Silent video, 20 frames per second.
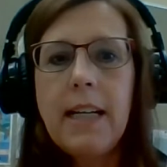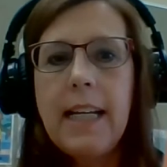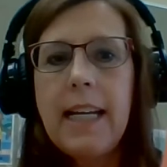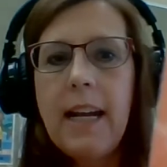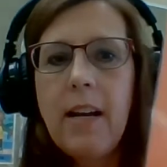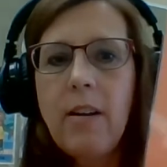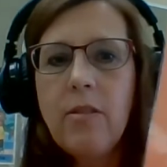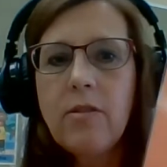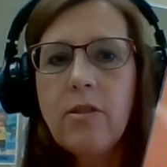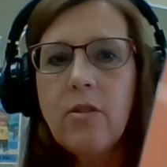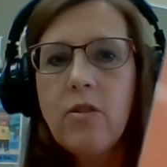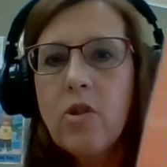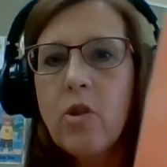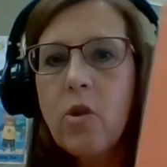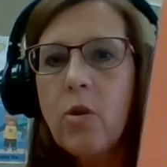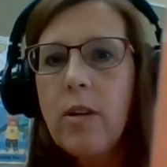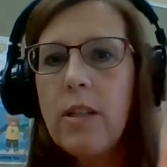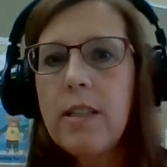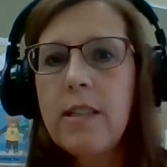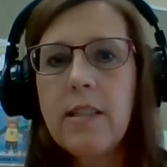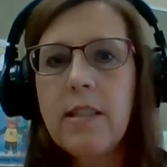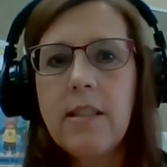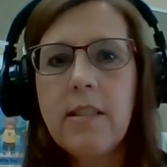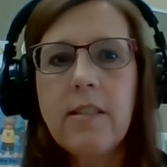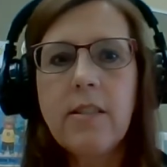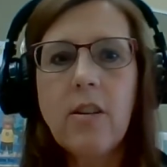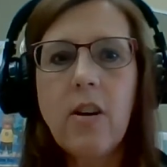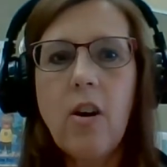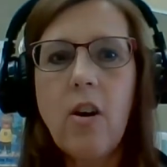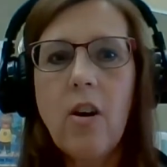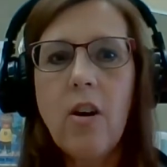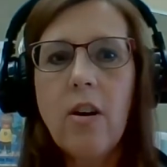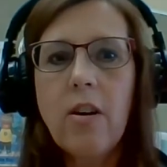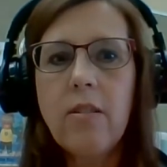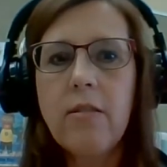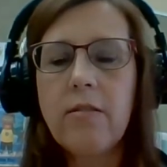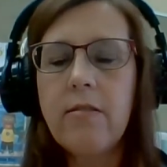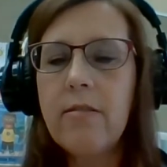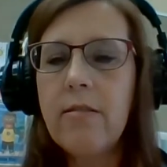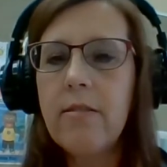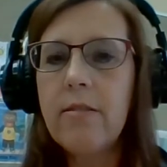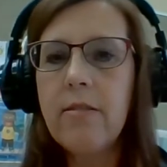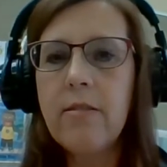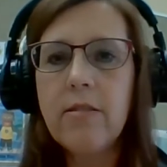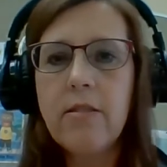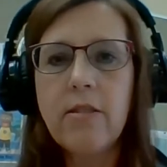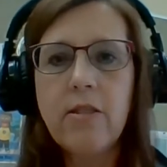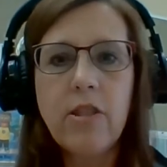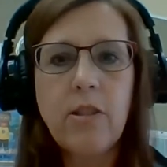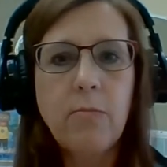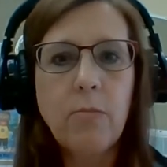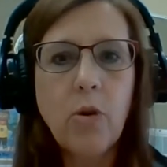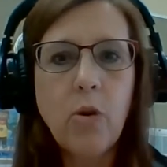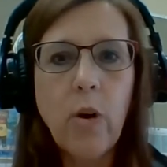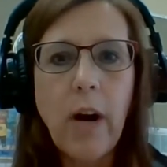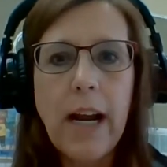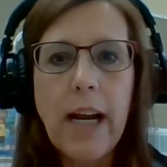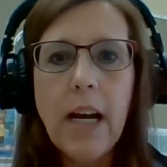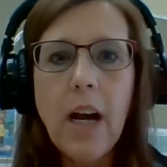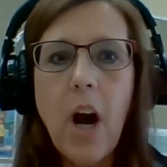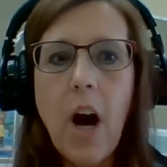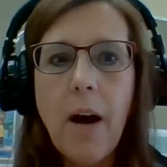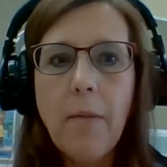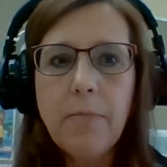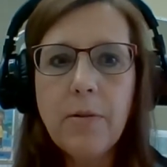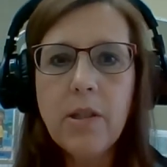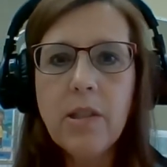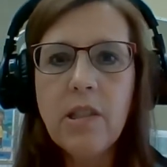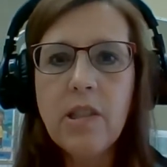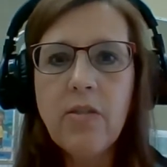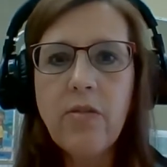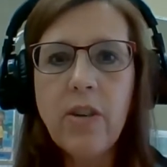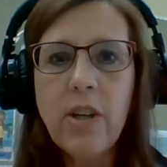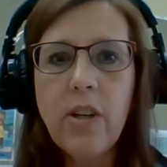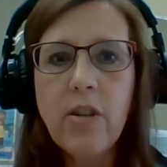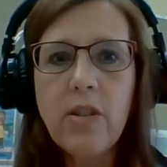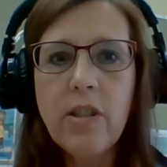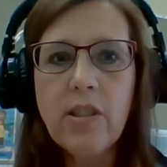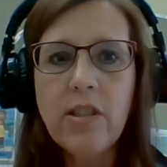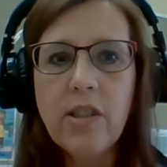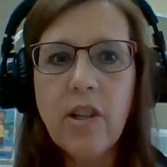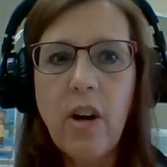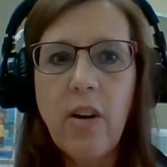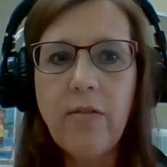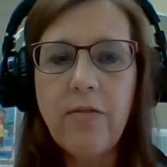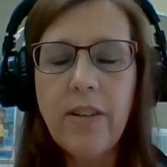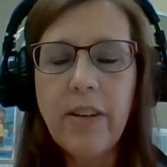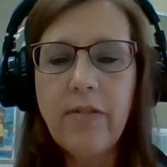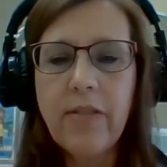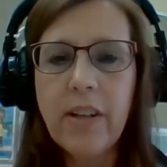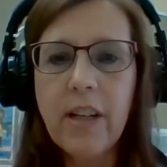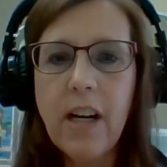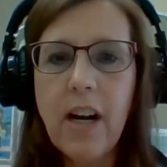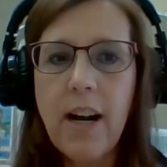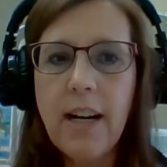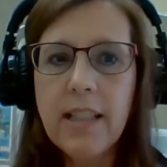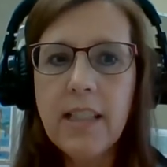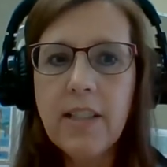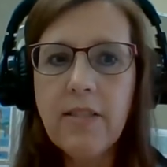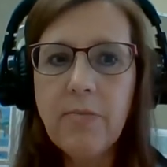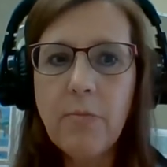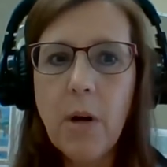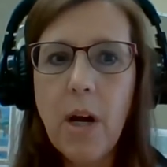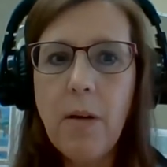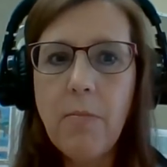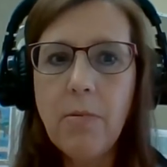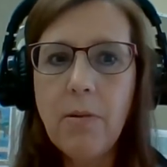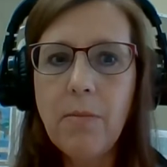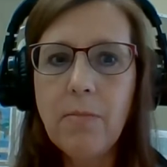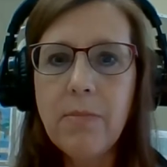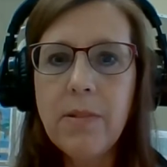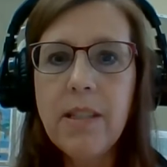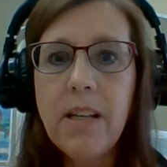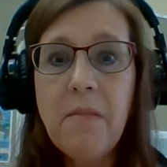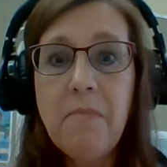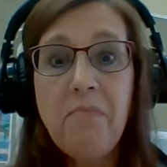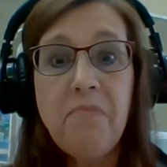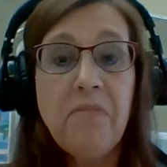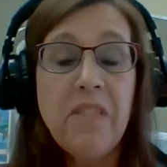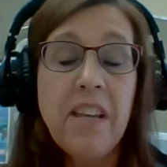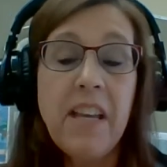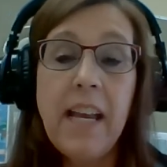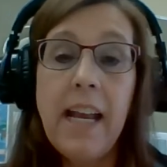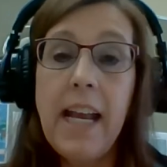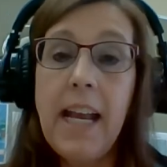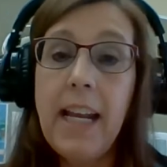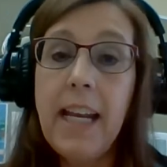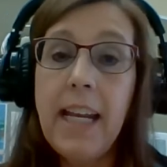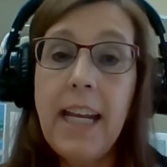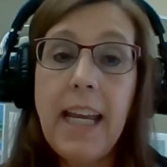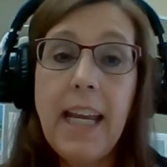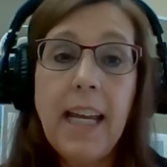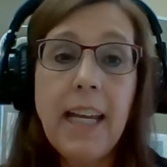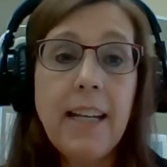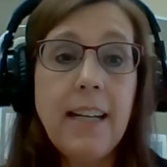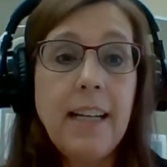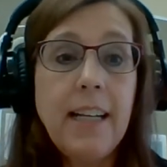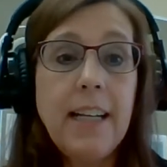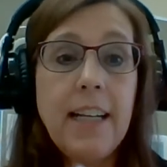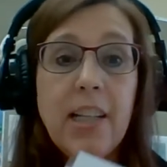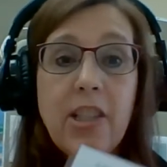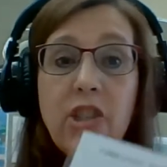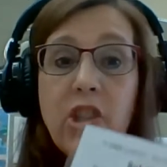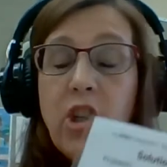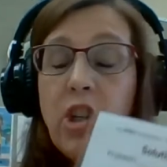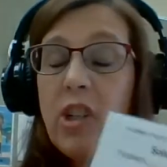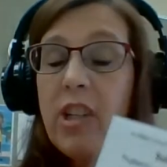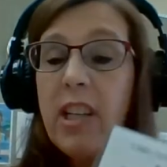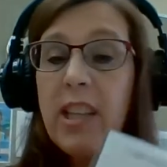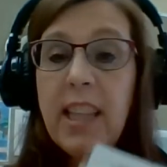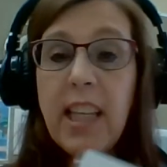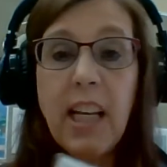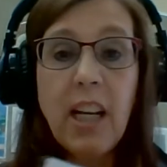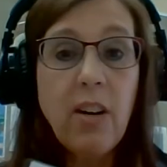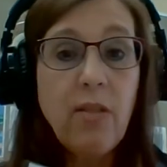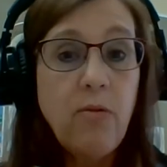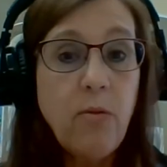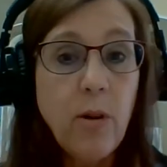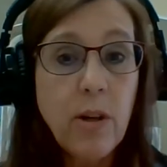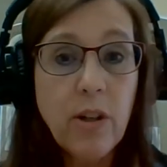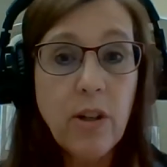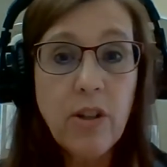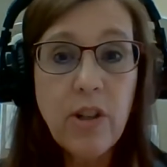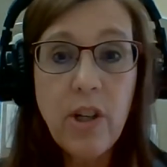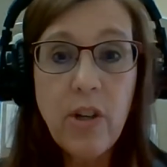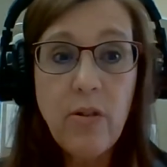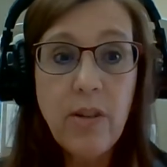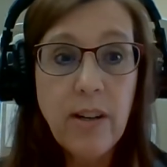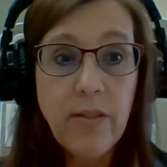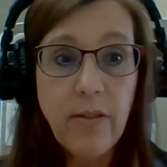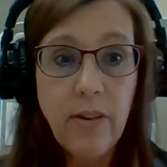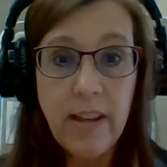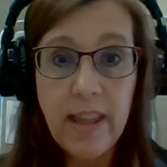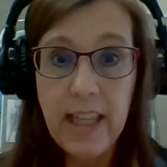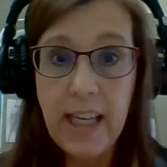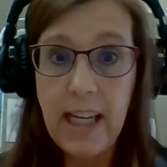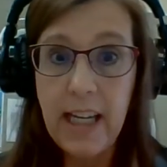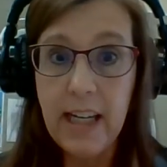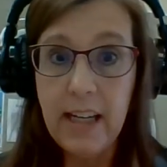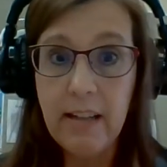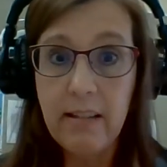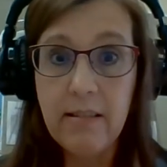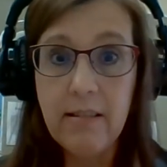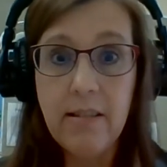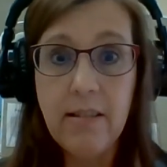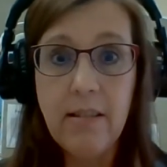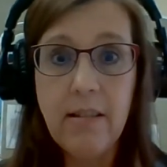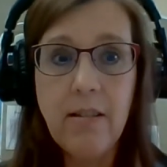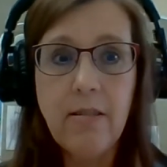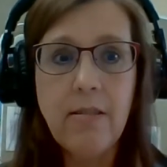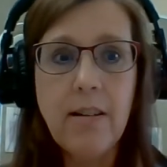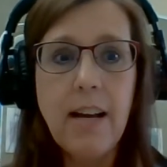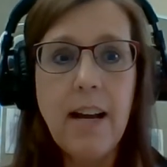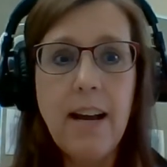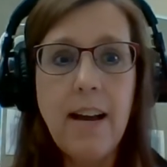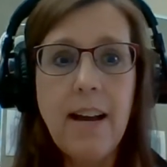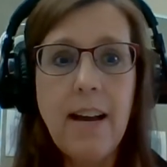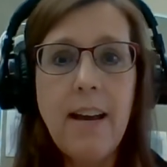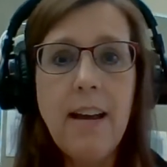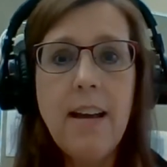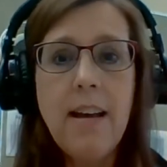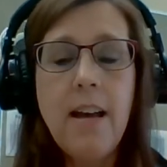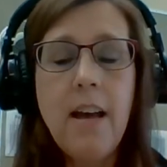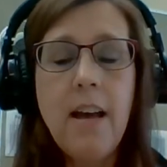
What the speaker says: Kelso's choices are some great options for you to solve different kinds of problems. And again, it's good to think of one or two different things, okay?